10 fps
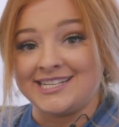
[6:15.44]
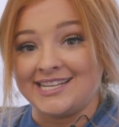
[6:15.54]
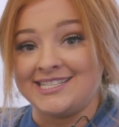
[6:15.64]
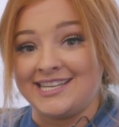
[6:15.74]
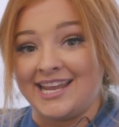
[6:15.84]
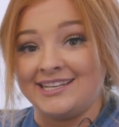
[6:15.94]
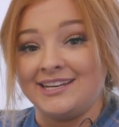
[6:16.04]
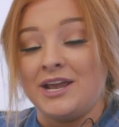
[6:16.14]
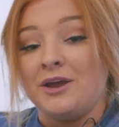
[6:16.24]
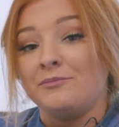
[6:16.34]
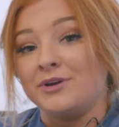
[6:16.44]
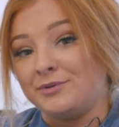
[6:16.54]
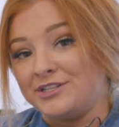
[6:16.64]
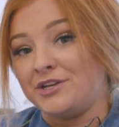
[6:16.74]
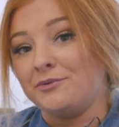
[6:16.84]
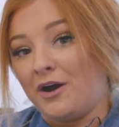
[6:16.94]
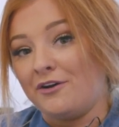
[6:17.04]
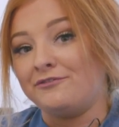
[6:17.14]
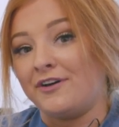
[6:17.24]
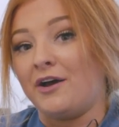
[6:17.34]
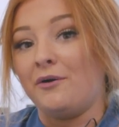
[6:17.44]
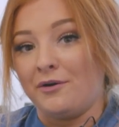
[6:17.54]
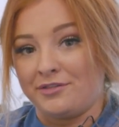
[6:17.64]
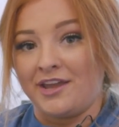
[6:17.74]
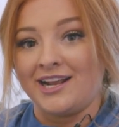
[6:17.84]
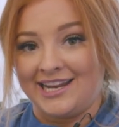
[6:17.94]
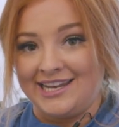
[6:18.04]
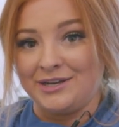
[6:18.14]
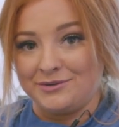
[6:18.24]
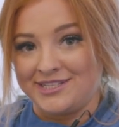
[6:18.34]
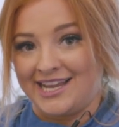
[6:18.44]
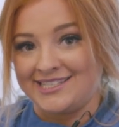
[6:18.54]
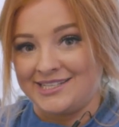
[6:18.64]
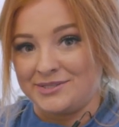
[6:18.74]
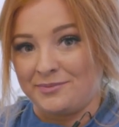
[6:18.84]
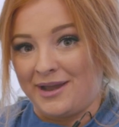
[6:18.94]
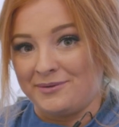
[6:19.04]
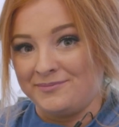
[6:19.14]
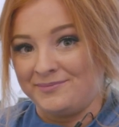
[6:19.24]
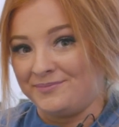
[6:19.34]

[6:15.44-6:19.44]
testing, but we do offer other clinical tests as well.